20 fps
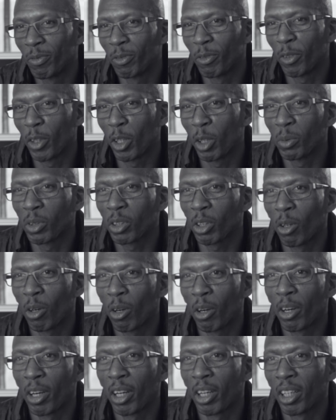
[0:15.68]
film
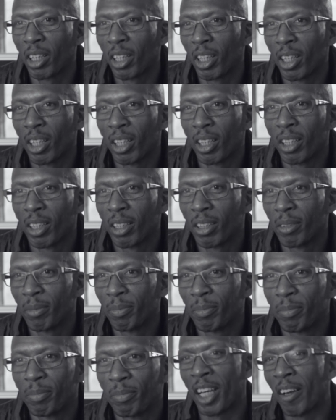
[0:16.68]
scorer.
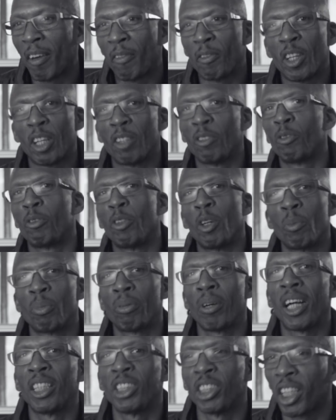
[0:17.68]
I've done film
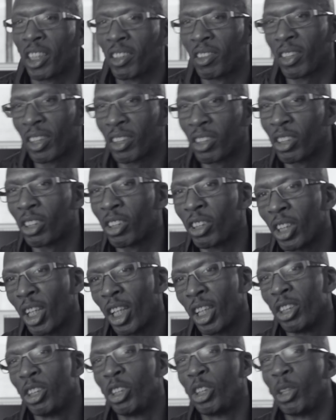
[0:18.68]
projects such as
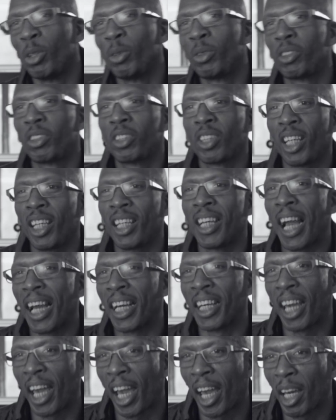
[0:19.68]
Juice, He Got
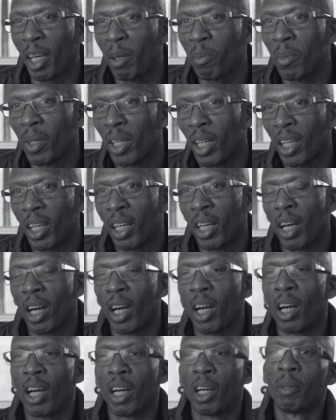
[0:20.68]
Game,
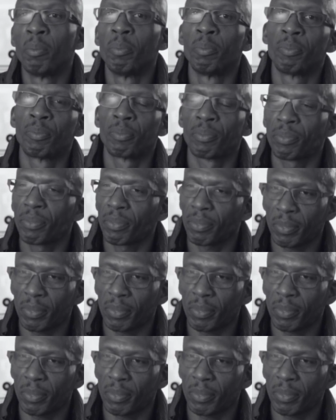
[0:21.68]
um,